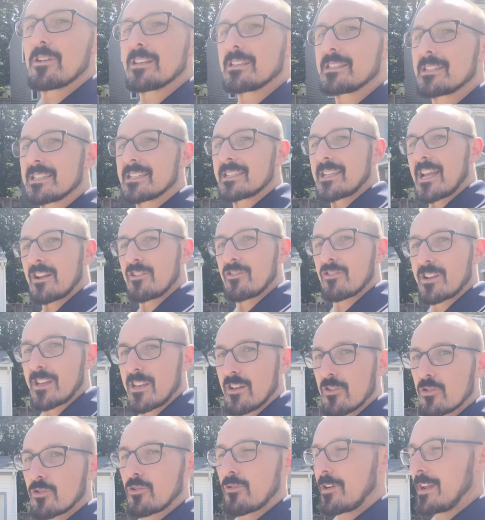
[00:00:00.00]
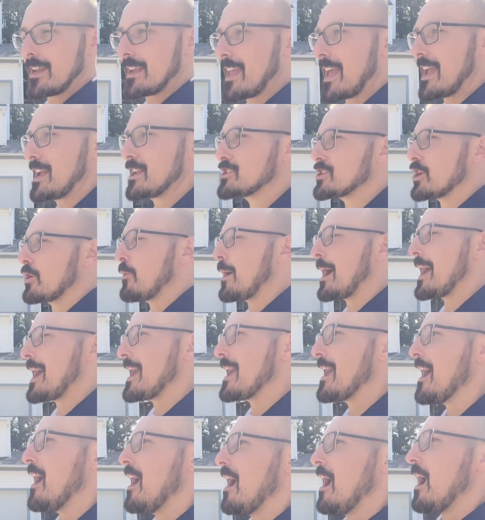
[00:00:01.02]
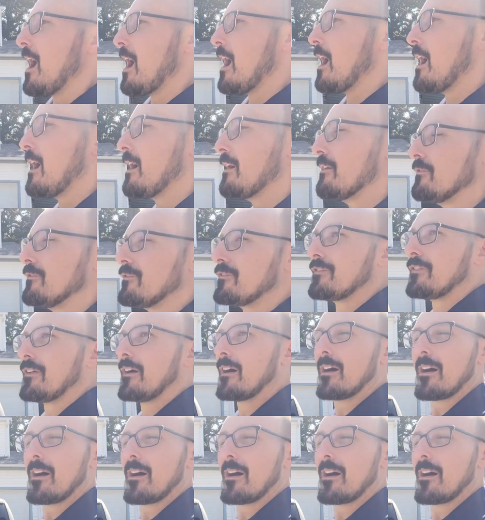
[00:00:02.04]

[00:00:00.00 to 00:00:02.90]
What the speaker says: is the standard Kiln Creek HOA of